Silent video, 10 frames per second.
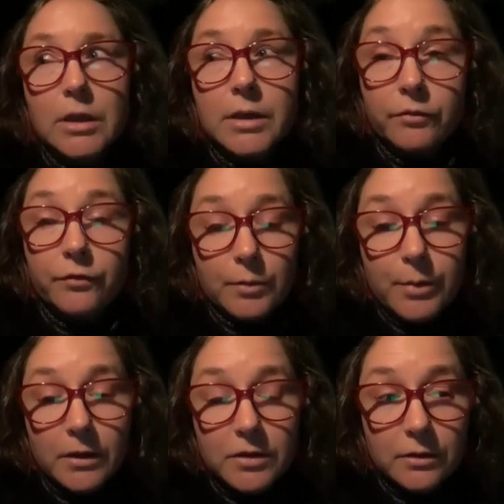give
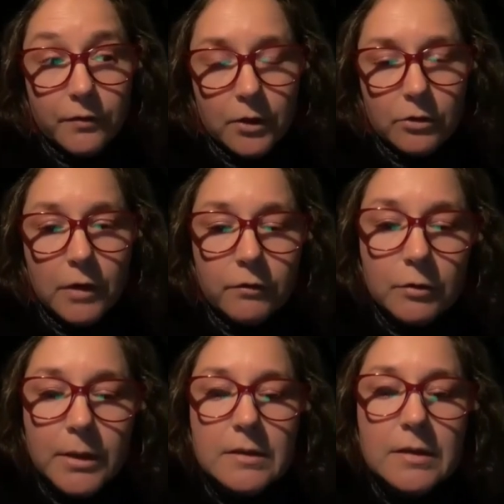feedback to the federal
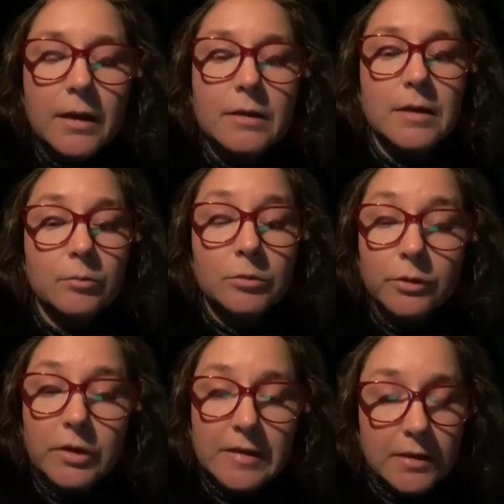government, and Tim
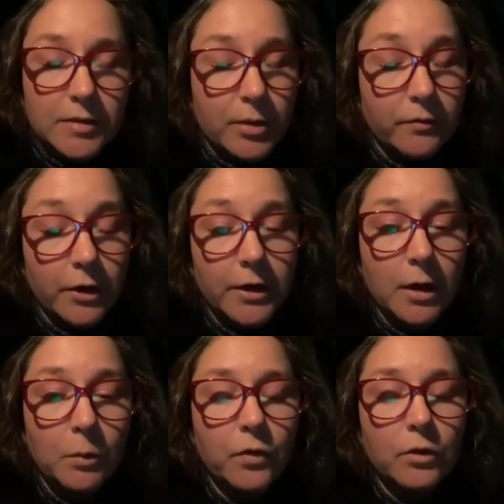Lewis has been very
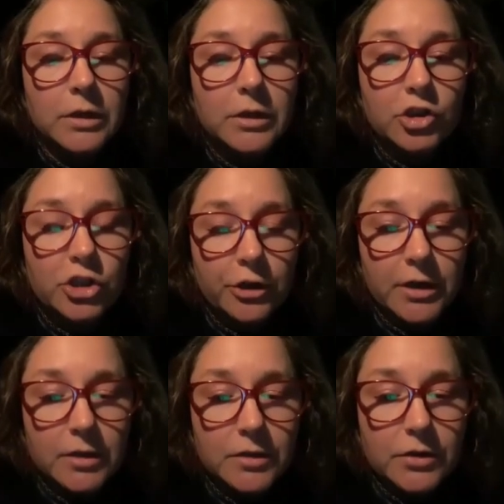helpful in sharing
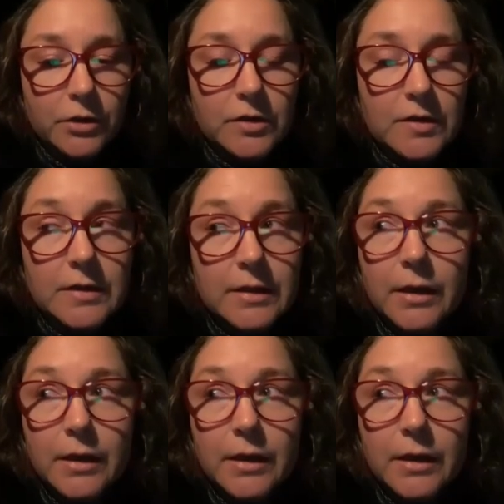concerns